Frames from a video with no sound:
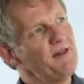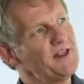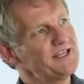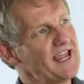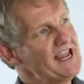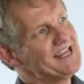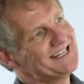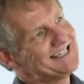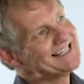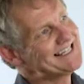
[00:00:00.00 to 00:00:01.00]
That's how you
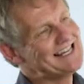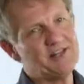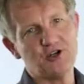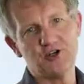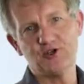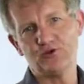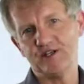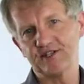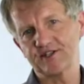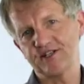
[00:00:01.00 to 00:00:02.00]
can see those
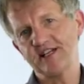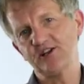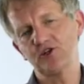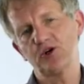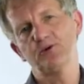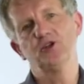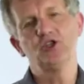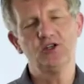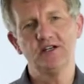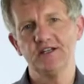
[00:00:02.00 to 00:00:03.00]
risks, see those
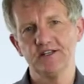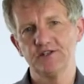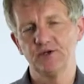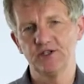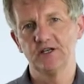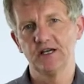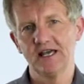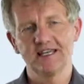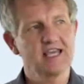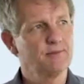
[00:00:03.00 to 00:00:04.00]
opportunities which are
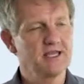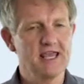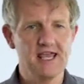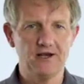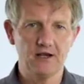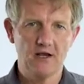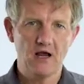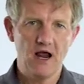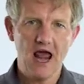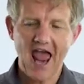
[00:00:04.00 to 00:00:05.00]
coming ahead.
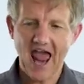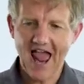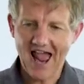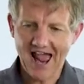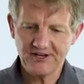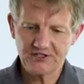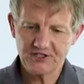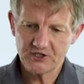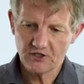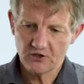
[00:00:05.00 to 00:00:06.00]
And
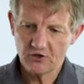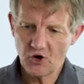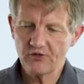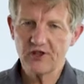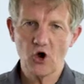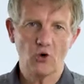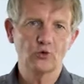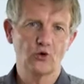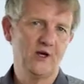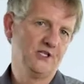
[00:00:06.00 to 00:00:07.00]
it's not the
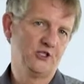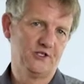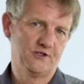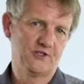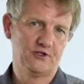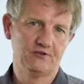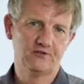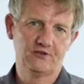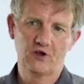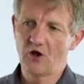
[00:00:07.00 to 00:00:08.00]
old questions
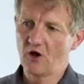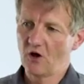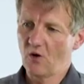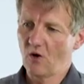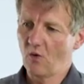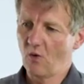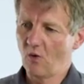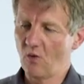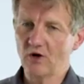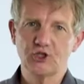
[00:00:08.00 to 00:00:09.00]
of
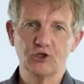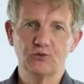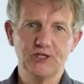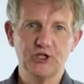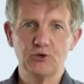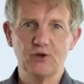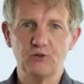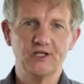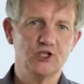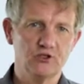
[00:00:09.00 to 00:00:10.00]
what should we do and
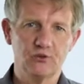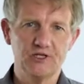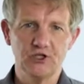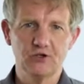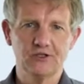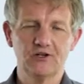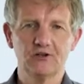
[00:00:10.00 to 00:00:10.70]
when should we do it.